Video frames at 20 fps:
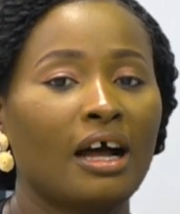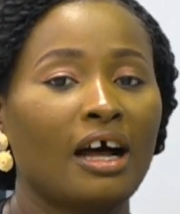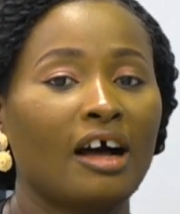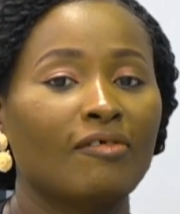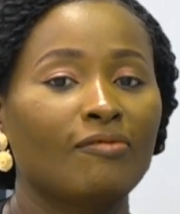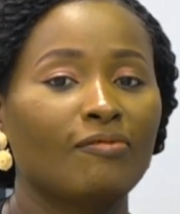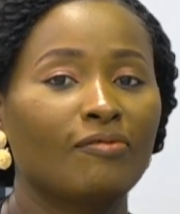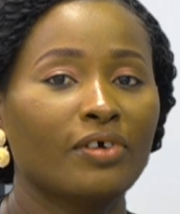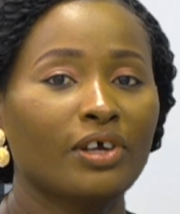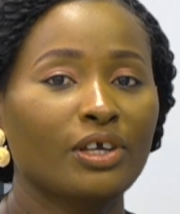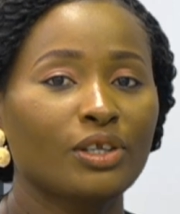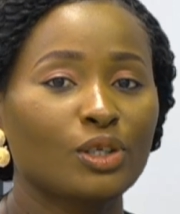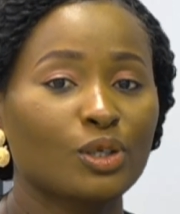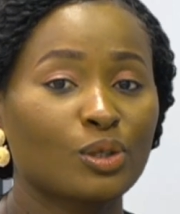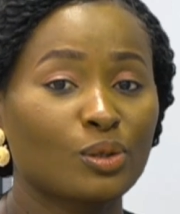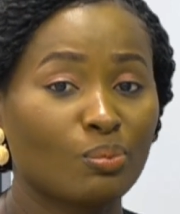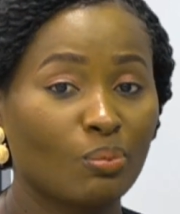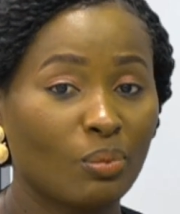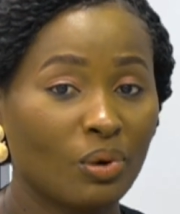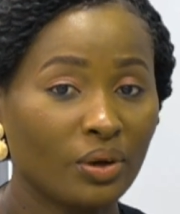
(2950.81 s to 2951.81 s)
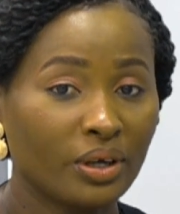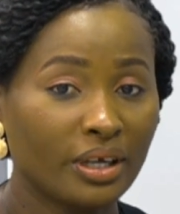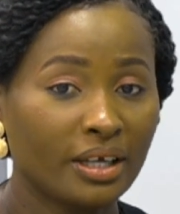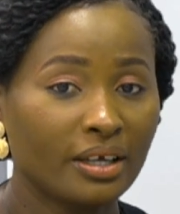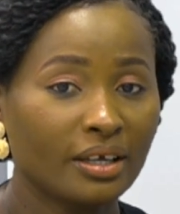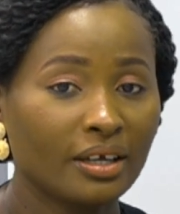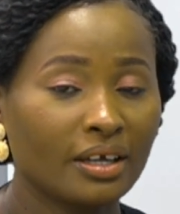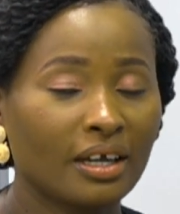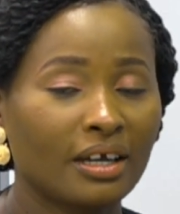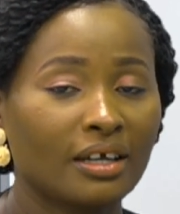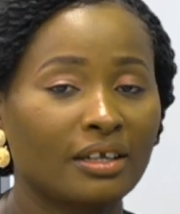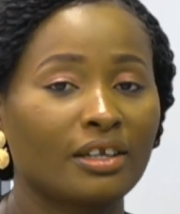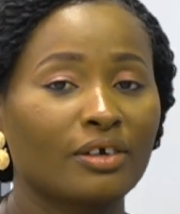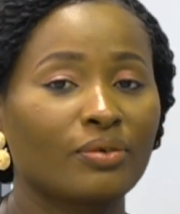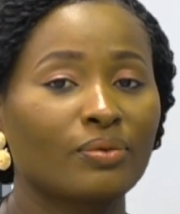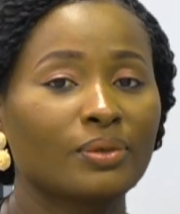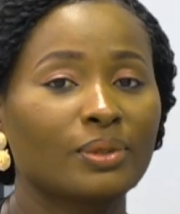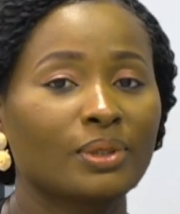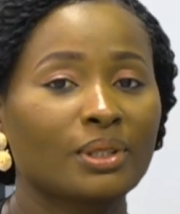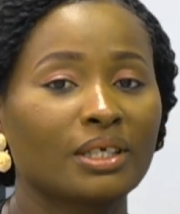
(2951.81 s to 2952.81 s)
avoid smoking, and
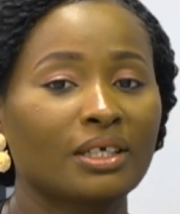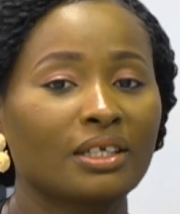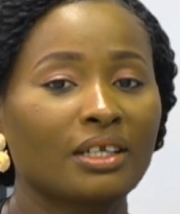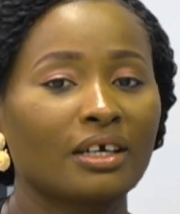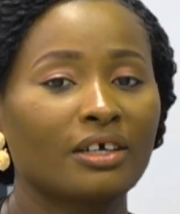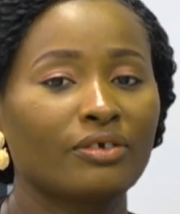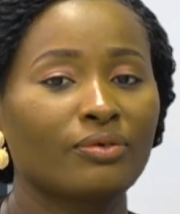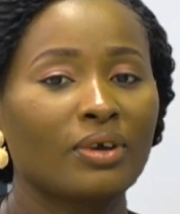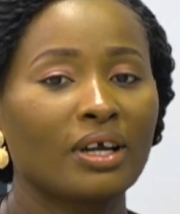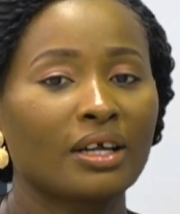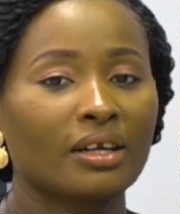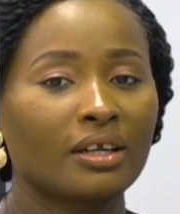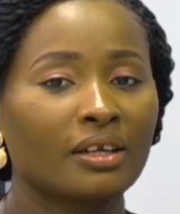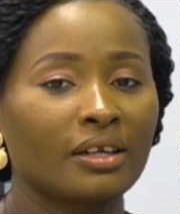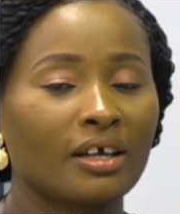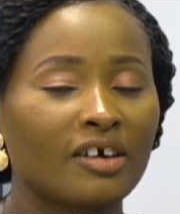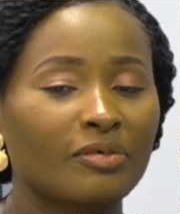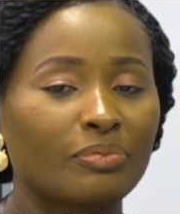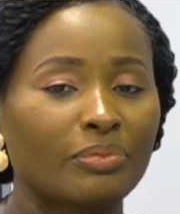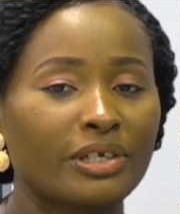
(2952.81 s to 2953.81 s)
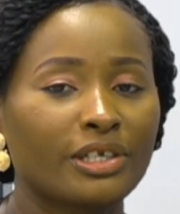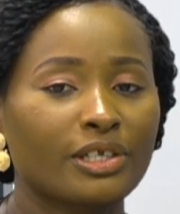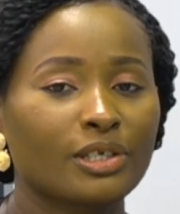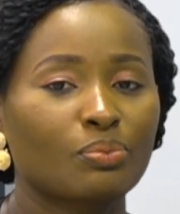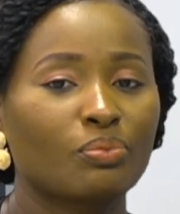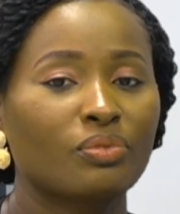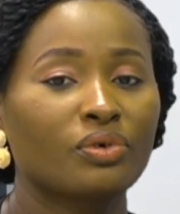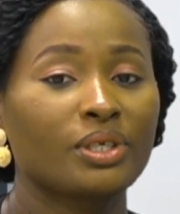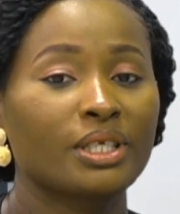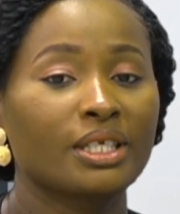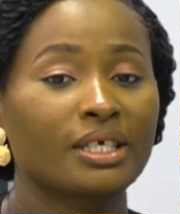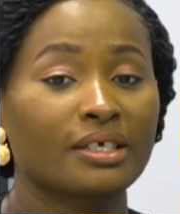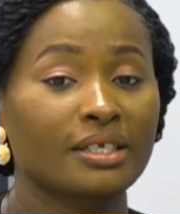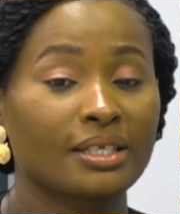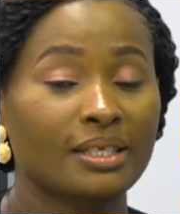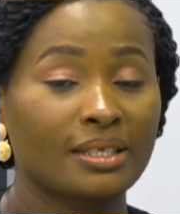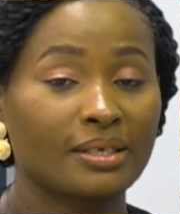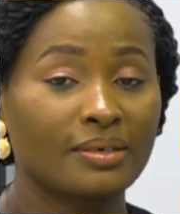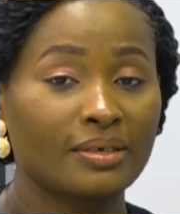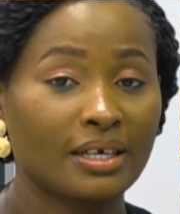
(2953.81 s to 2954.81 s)
the good thing, the Ugandan government is putting
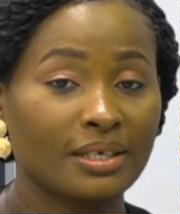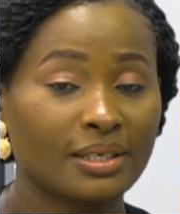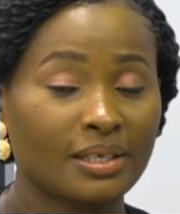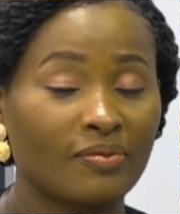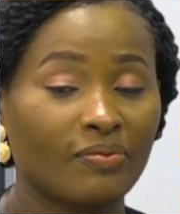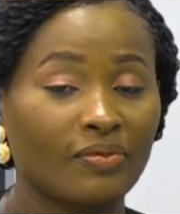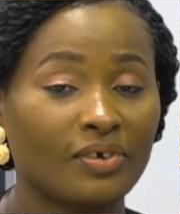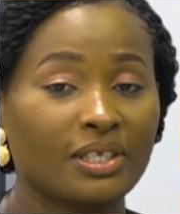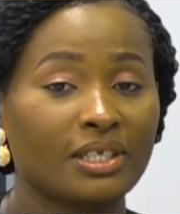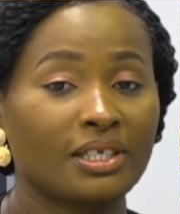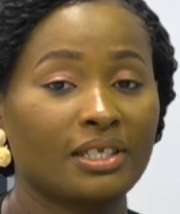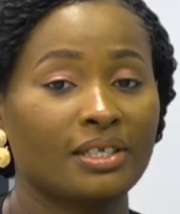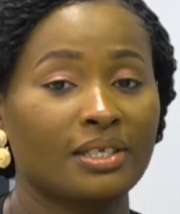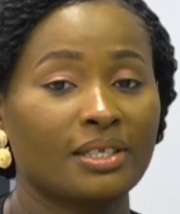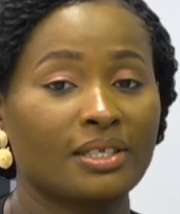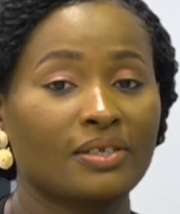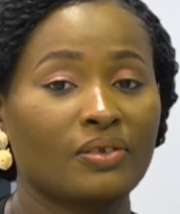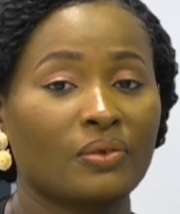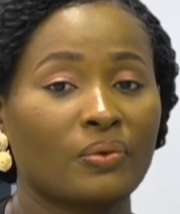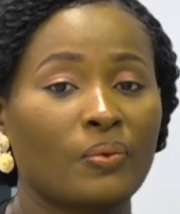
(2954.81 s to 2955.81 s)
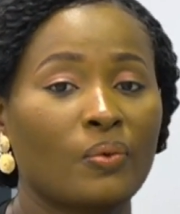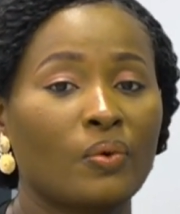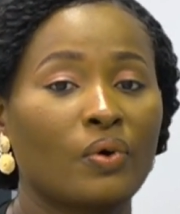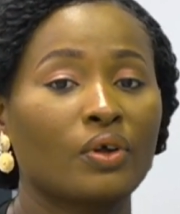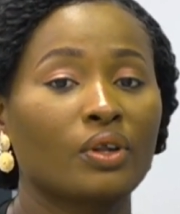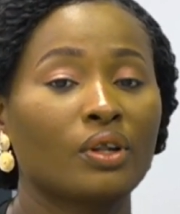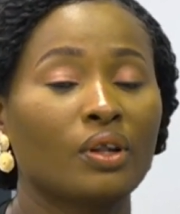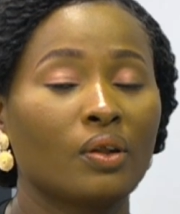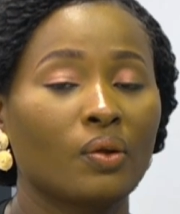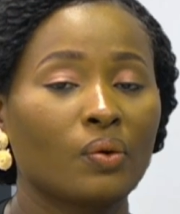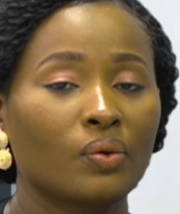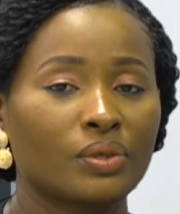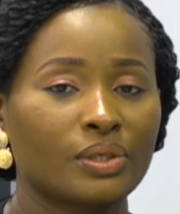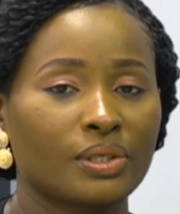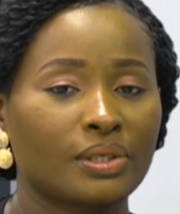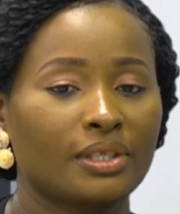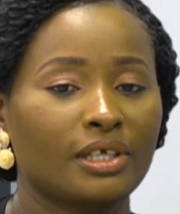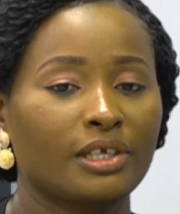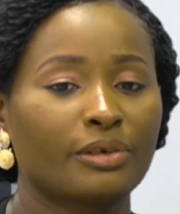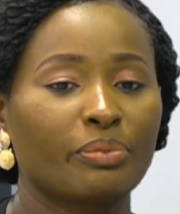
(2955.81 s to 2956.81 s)
serious emphasis on
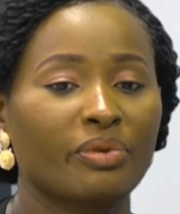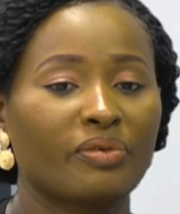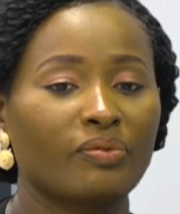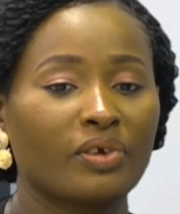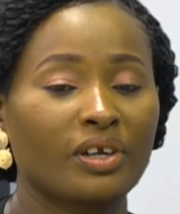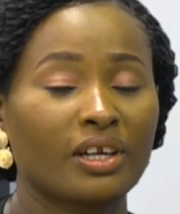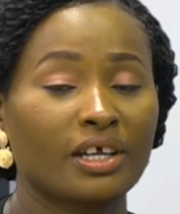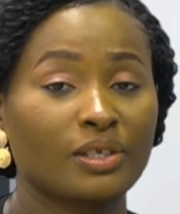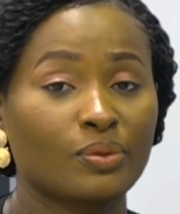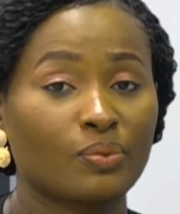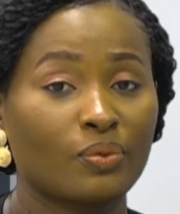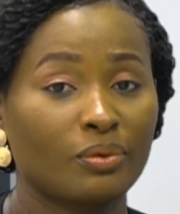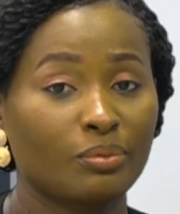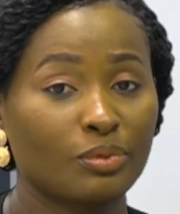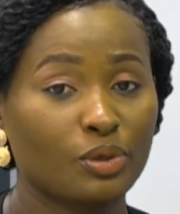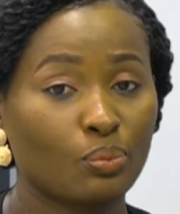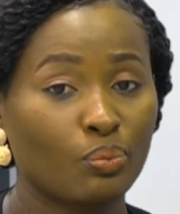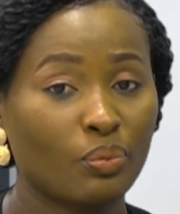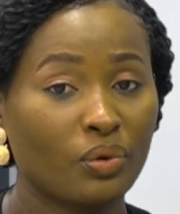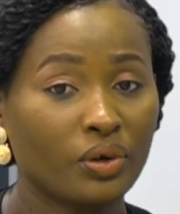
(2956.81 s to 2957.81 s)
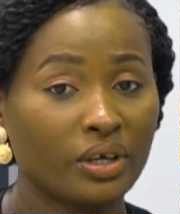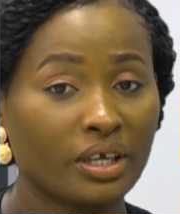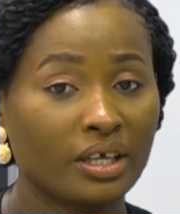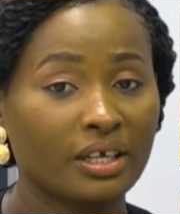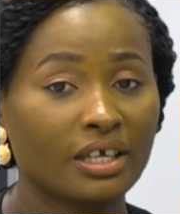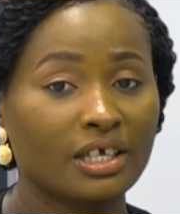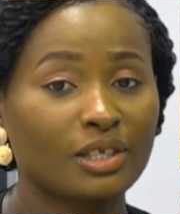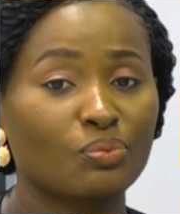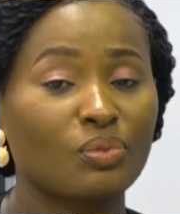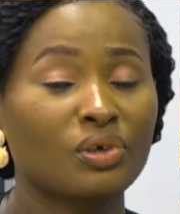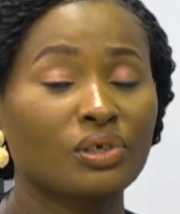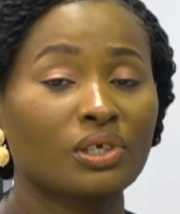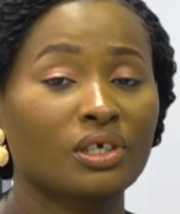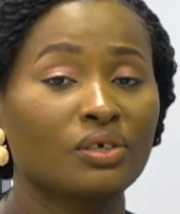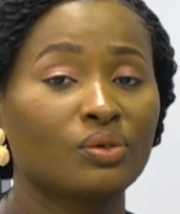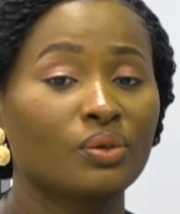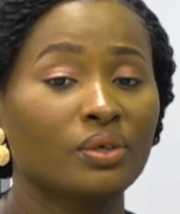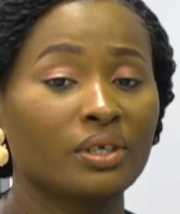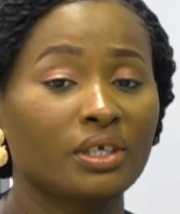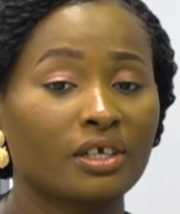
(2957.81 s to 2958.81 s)
laws that prevent us from smoking,
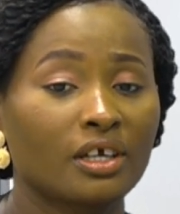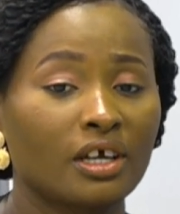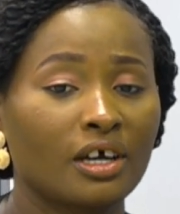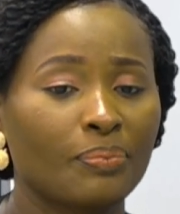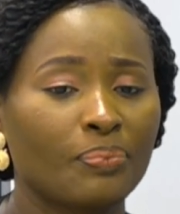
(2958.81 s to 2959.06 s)
especially during